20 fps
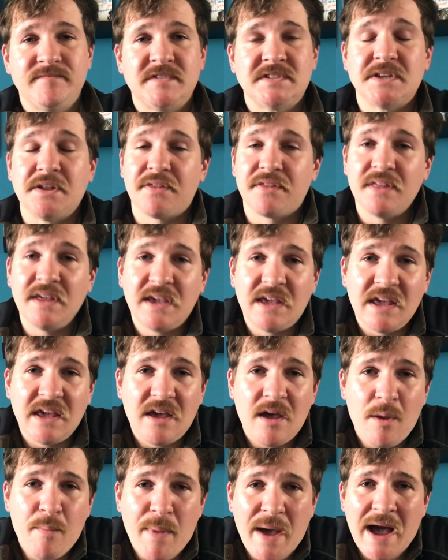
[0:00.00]
So
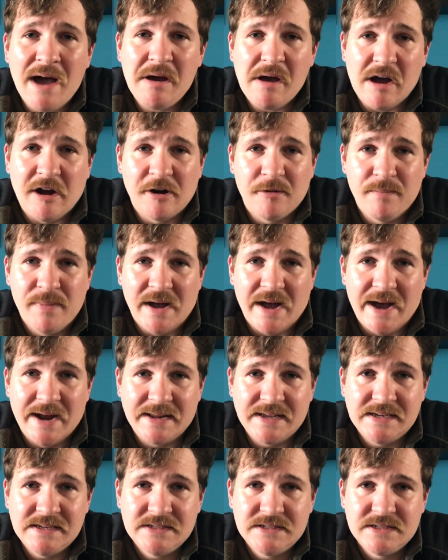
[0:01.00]
thinking about our
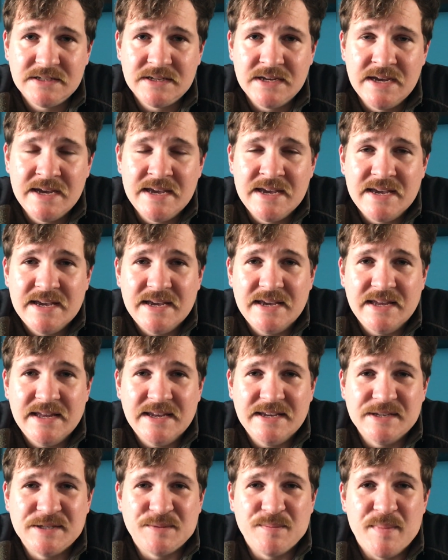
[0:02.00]
bodies, it
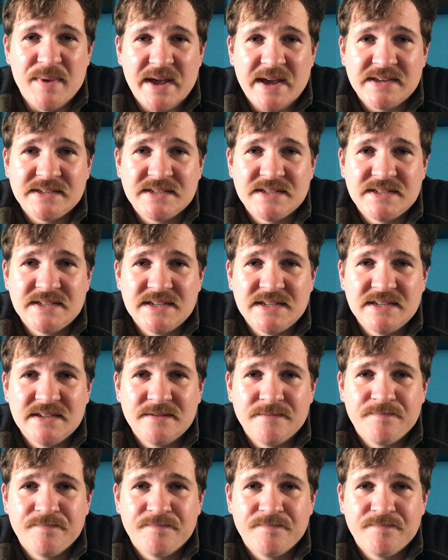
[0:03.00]
is best